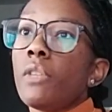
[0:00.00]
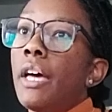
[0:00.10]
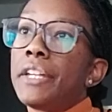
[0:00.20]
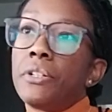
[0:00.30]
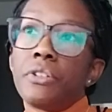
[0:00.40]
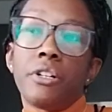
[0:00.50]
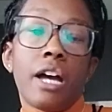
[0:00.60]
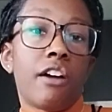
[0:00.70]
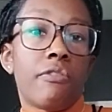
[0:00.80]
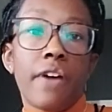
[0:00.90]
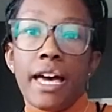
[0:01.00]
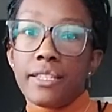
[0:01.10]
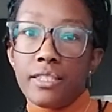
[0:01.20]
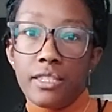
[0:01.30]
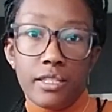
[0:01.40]
I don't know how
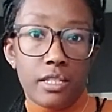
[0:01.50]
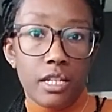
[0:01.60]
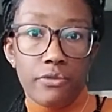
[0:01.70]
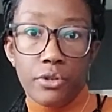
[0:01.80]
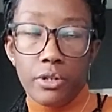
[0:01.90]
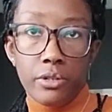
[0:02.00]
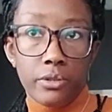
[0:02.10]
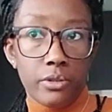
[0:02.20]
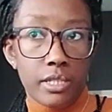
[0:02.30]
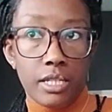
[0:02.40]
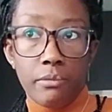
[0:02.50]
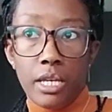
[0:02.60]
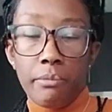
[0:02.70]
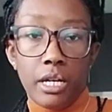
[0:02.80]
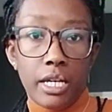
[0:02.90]
fast this stuff grows in
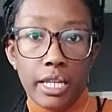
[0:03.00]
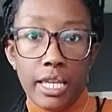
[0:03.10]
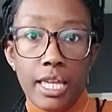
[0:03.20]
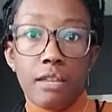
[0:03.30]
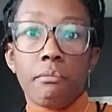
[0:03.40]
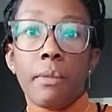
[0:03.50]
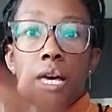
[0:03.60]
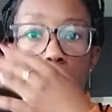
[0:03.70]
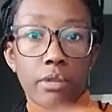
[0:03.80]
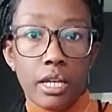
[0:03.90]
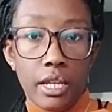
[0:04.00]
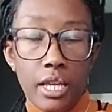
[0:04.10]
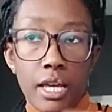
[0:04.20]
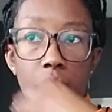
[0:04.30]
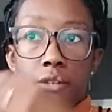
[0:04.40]
my body.
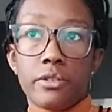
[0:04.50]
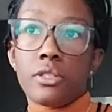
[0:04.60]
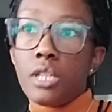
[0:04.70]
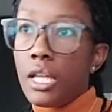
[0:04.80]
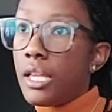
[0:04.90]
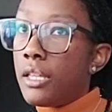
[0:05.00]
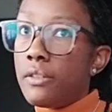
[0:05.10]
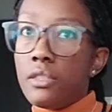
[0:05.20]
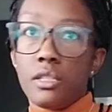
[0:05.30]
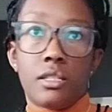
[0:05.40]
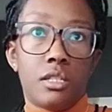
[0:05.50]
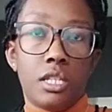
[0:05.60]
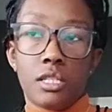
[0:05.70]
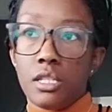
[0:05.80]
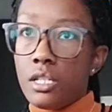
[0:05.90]
I understand the
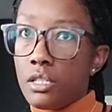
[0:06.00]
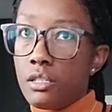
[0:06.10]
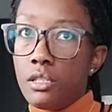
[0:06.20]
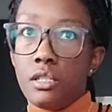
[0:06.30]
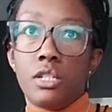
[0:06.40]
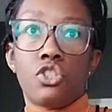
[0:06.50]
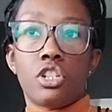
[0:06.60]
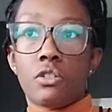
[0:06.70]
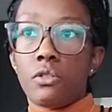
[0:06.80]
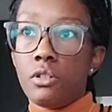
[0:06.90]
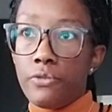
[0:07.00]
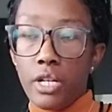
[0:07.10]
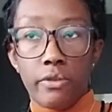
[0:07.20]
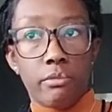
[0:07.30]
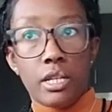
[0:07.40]
statistics in general for
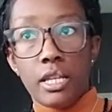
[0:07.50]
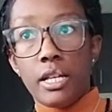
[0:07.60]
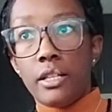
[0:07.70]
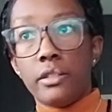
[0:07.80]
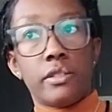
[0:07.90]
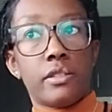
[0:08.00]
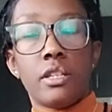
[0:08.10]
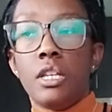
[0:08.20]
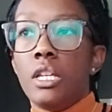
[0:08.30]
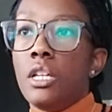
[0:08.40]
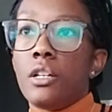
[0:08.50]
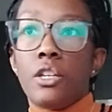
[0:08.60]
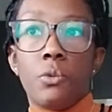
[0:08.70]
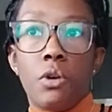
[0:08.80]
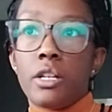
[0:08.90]
everybody else.
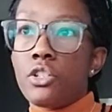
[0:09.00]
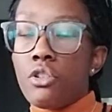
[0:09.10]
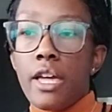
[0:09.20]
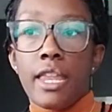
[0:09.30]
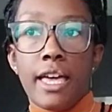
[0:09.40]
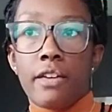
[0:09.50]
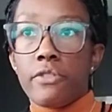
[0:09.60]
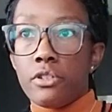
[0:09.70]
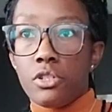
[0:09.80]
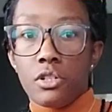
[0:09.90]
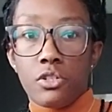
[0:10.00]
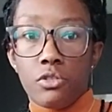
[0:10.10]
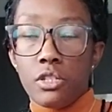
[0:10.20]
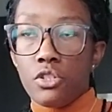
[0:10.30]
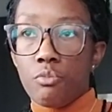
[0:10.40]
You want to try and have your
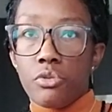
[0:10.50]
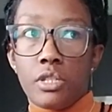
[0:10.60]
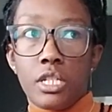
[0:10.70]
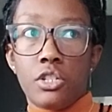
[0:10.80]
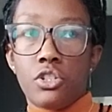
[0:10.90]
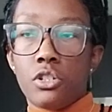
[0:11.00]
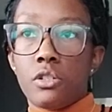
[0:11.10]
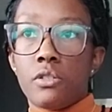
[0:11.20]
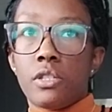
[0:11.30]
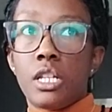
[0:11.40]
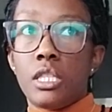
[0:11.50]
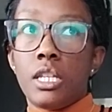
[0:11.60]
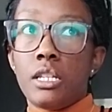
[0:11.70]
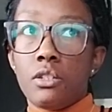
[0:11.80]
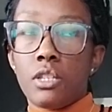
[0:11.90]
surgeries, your procedures, and
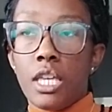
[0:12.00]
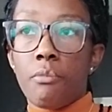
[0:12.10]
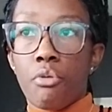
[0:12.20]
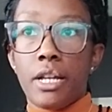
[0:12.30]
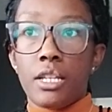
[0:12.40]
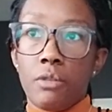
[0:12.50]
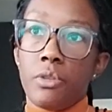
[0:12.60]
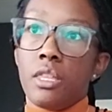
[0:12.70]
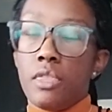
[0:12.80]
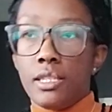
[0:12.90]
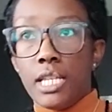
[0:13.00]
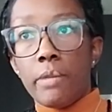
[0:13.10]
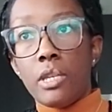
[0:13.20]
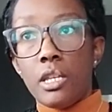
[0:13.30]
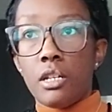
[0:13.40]
then get pregnant within the
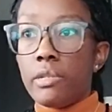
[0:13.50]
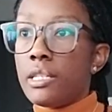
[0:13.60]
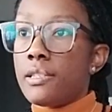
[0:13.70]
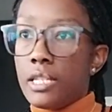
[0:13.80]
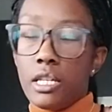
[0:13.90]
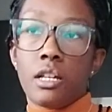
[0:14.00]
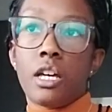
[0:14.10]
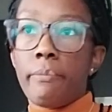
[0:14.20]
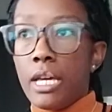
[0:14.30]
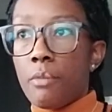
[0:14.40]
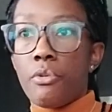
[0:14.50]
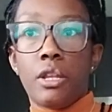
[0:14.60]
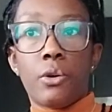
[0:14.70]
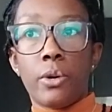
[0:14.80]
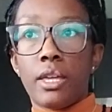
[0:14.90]
same year because it can come back
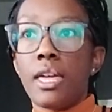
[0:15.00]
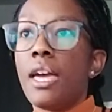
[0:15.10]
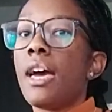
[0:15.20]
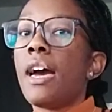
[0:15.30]
pretty quick.